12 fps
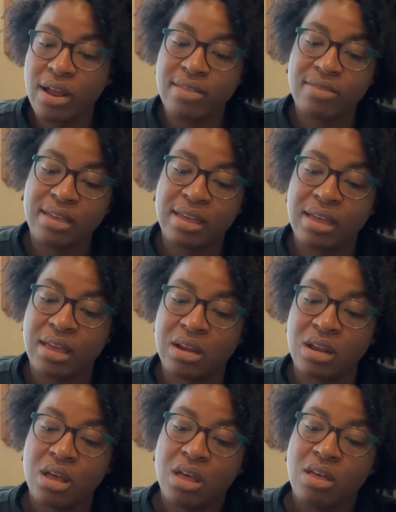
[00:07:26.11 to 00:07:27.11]
And
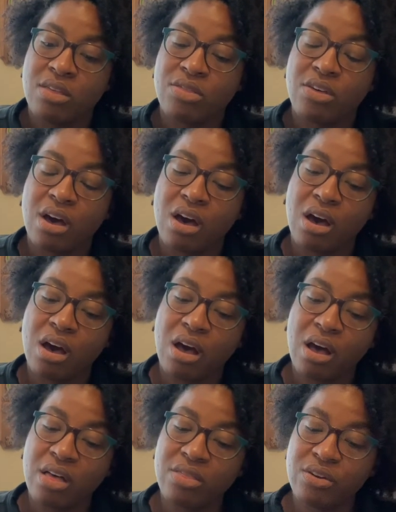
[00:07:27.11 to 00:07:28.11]
then the
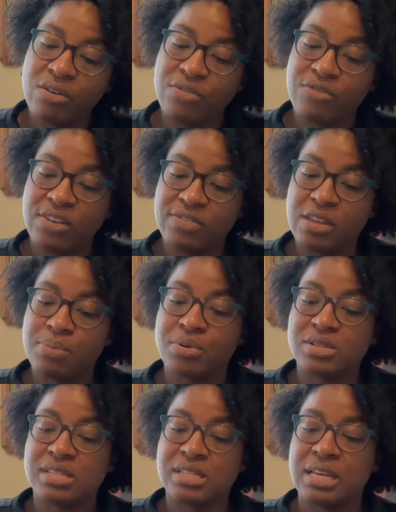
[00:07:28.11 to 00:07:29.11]
other
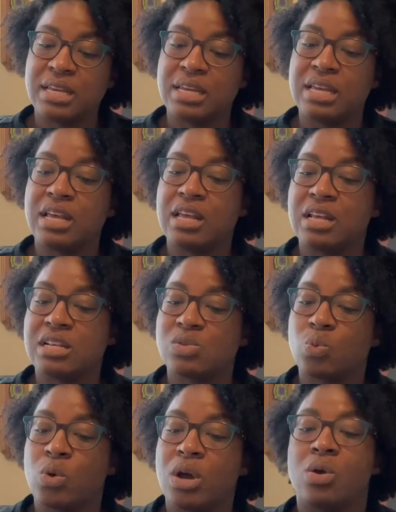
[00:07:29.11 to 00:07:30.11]
50% is
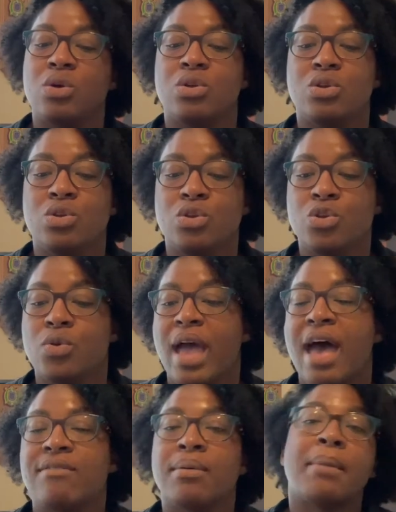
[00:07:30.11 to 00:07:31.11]
what you
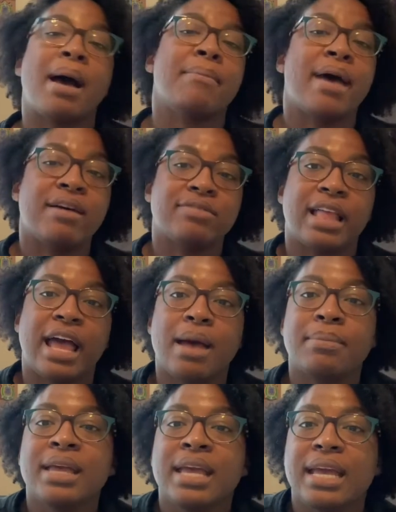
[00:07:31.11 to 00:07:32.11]
have in My Math
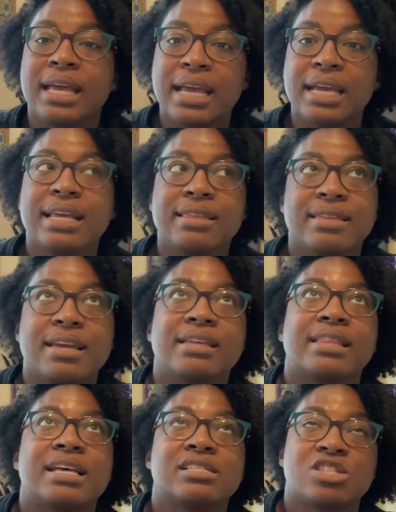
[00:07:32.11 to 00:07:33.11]
Lab. And anything
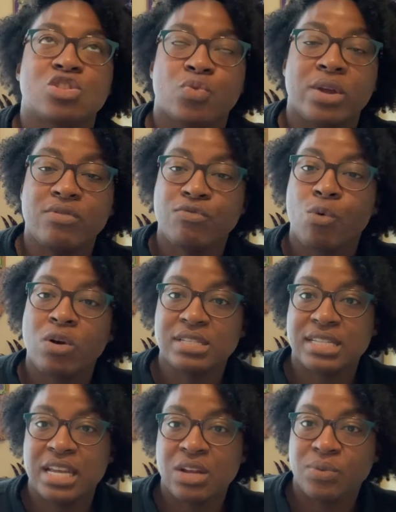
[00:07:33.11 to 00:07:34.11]
that's
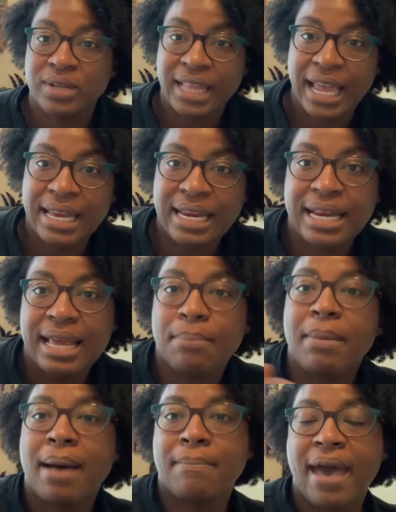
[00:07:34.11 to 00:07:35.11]
314 related in
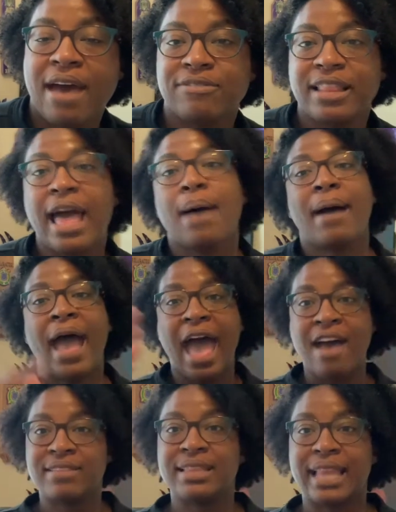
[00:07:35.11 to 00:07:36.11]
My Math Lab, I
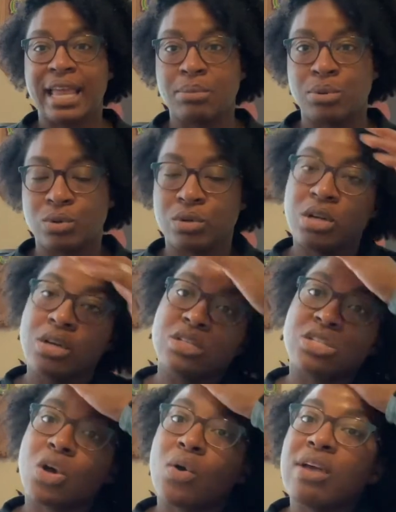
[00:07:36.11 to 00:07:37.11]
have it labeled.
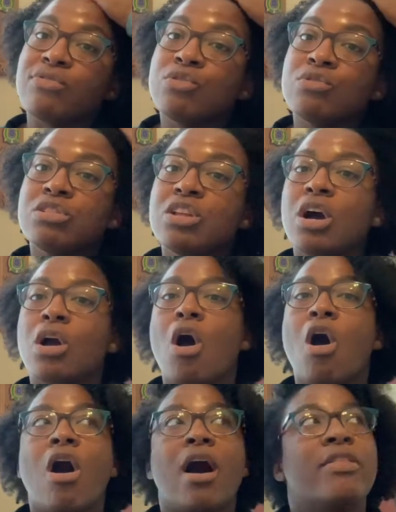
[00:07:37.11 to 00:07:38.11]
So if you look
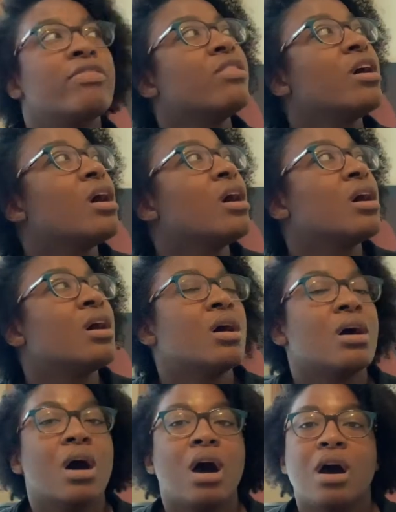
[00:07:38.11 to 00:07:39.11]
on
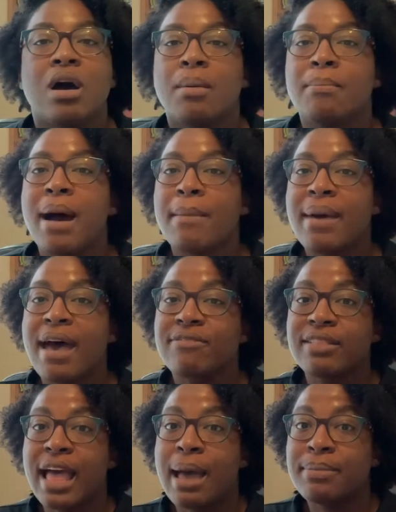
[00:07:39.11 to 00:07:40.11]
the My
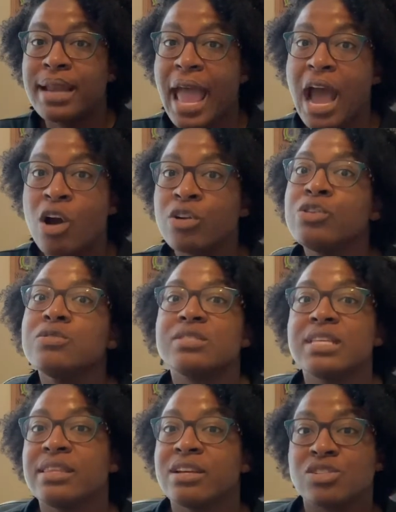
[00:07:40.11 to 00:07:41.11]
Math Lab now, you
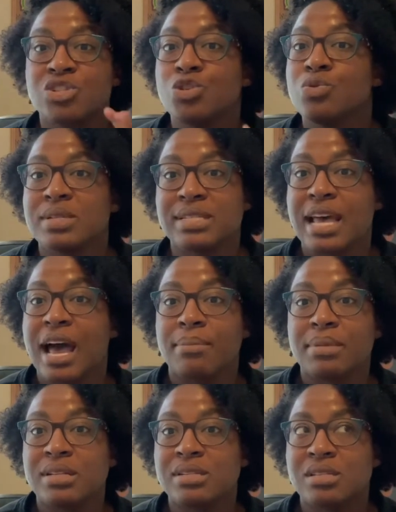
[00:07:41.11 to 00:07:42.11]
see there's 2
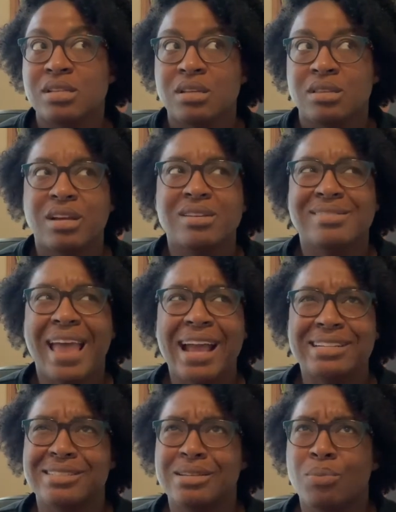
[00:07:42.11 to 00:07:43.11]
assignments. There's
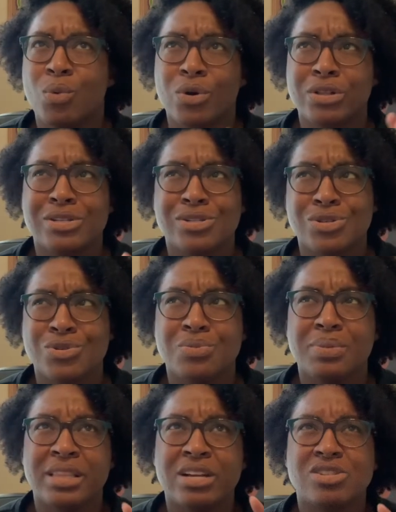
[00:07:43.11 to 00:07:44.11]
actually more than 2,
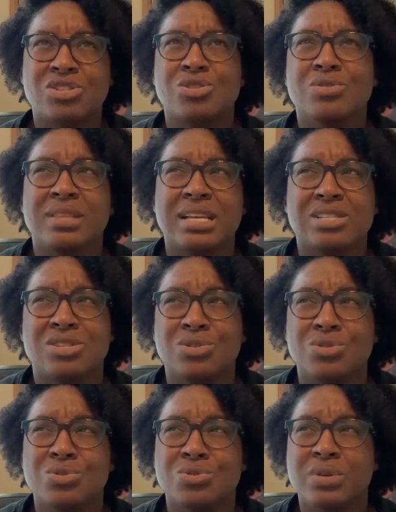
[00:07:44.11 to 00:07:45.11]
but there's 2 that's
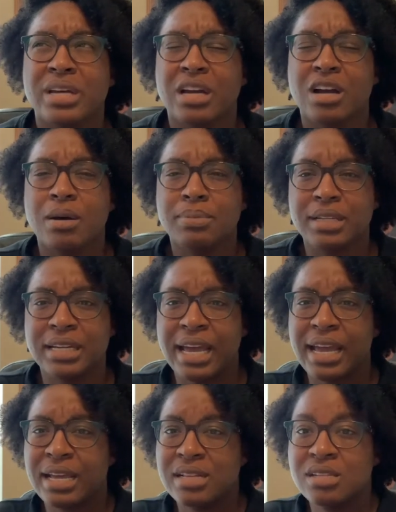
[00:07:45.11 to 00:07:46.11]
due in a couple of
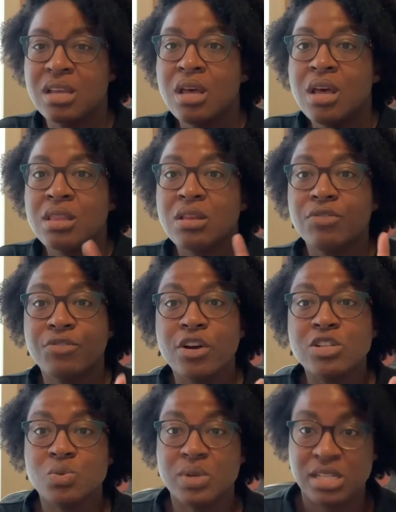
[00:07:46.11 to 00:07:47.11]
days. The
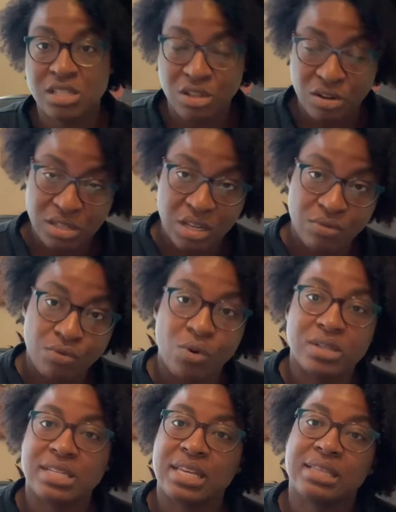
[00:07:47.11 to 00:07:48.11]
first one is
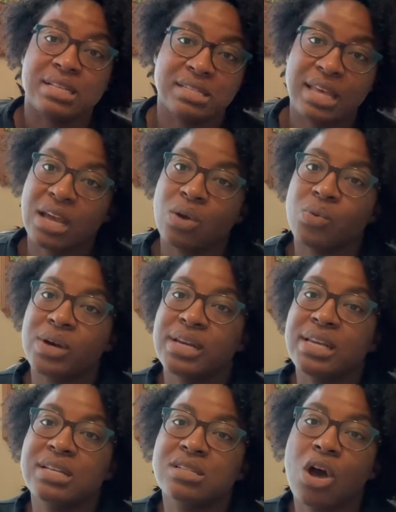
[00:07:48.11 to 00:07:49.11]
1314. The second one
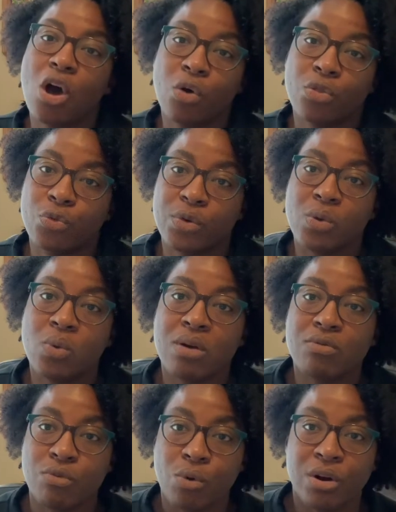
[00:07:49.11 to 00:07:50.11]
is a
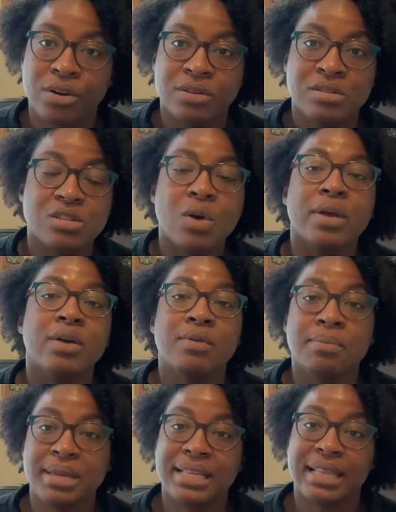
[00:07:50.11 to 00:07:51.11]
0314. So it
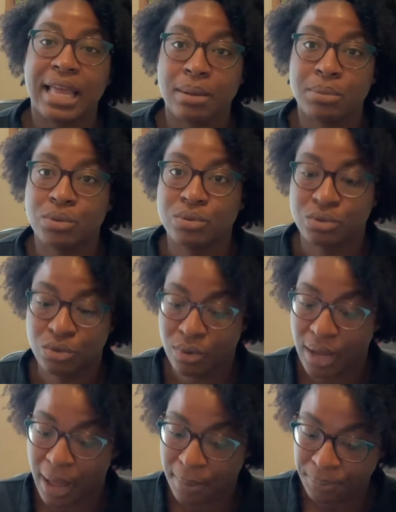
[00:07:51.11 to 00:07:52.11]
will be labeled,
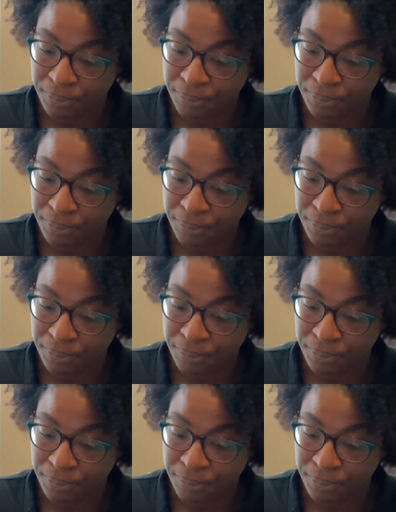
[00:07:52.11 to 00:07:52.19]
okay?